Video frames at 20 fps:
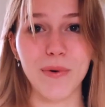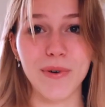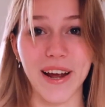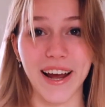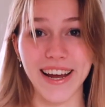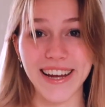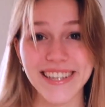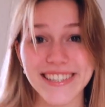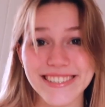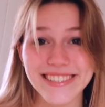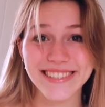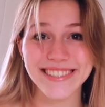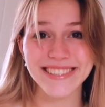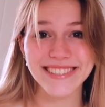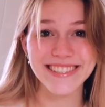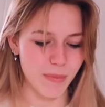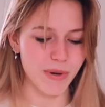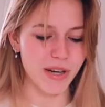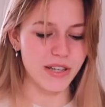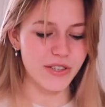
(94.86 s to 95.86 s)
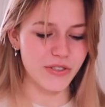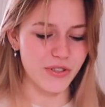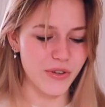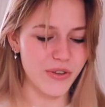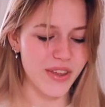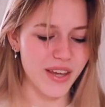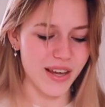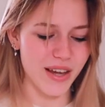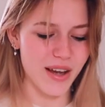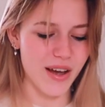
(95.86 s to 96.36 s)
nice. But I do
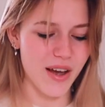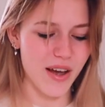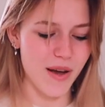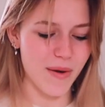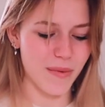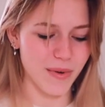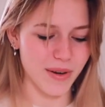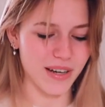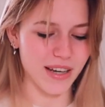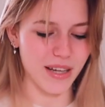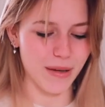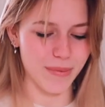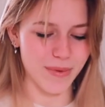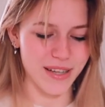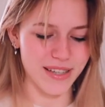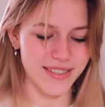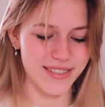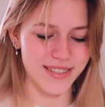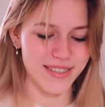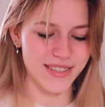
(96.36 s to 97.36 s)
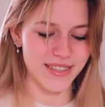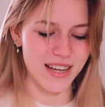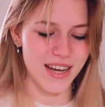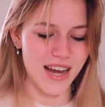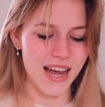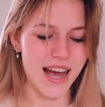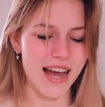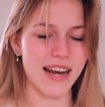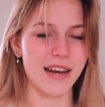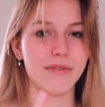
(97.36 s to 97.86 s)
think I'm gonna keep this.
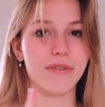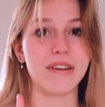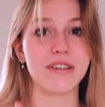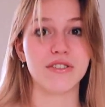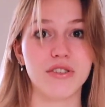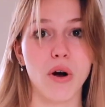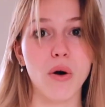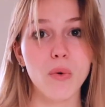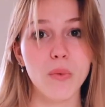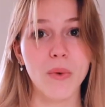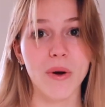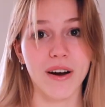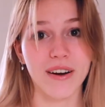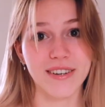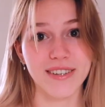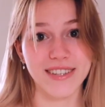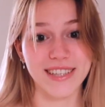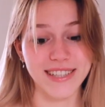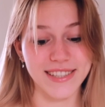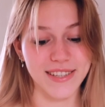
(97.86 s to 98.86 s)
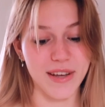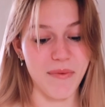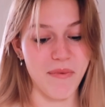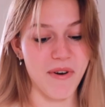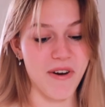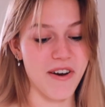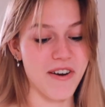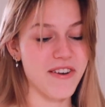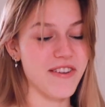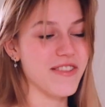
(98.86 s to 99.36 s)
And if I don't wear it this
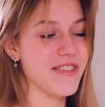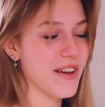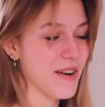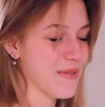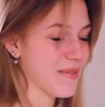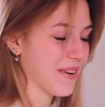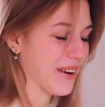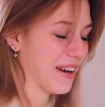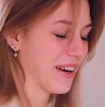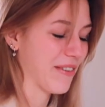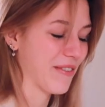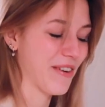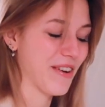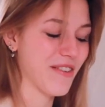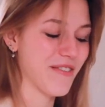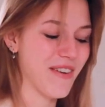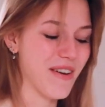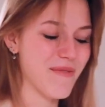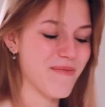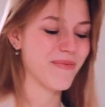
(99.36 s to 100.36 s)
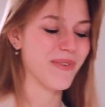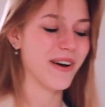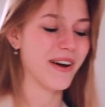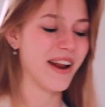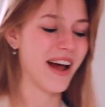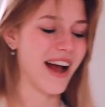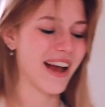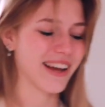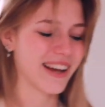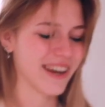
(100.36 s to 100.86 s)
summer, then I'm gonna get rid of it,
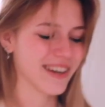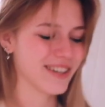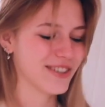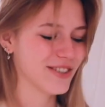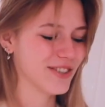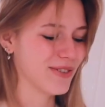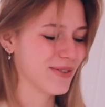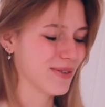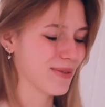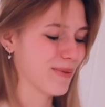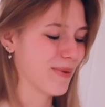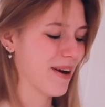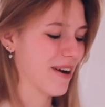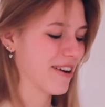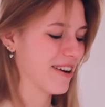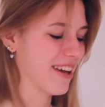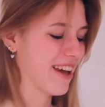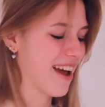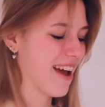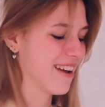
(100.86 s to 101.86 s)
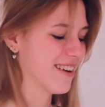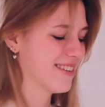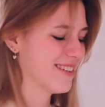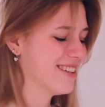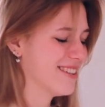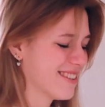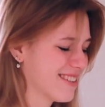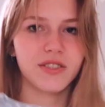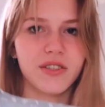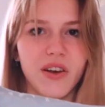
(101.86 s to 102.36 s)
but I kind of do want to wear it
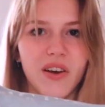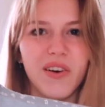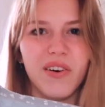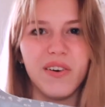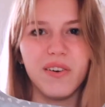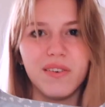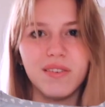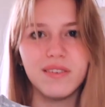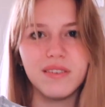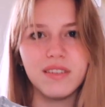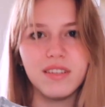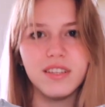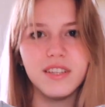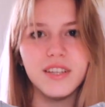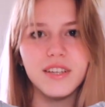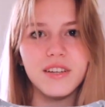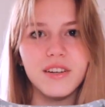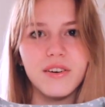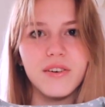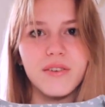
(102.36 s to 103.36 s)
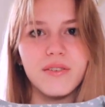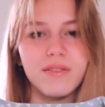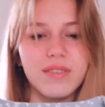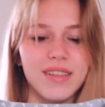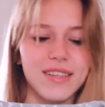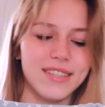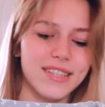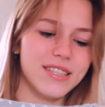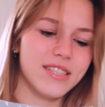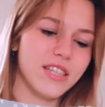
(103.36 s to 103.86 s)
again. So, you know,
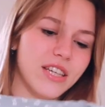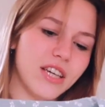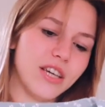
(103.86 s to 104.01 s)
this is